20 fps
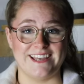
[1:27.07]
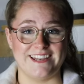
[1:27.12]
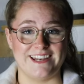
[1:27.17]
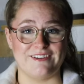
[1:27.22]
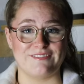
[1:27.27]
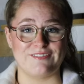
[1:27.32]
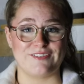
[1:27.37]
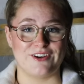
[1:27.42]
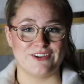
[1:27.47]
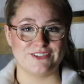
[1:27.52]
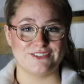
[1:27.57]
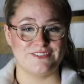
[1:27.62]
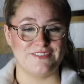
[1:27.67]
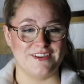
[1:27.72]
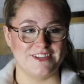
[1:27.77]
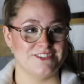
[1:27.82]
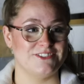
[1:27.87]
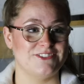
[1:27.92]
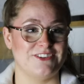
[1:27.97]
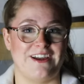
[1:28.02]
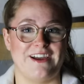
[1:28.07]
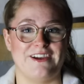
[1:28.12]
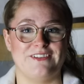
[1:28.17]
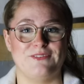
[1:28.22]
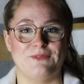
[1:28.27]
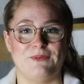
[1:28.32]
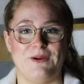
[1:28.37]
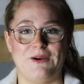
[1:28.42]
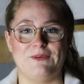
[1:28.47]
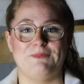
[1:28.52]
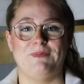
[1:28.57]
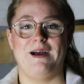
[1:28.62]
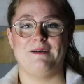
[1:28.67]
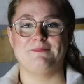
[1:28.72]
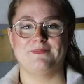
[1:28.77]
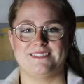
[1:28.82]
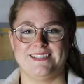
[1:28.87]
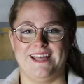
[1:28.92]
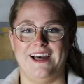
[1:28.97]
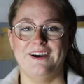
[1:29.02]
and I've got to venture out in the world
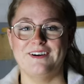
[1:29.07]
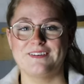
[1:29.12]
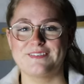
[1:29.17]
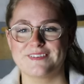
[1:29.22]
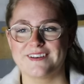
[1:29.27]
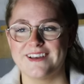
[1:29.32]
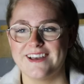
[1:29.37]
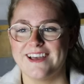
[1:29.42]
by myself,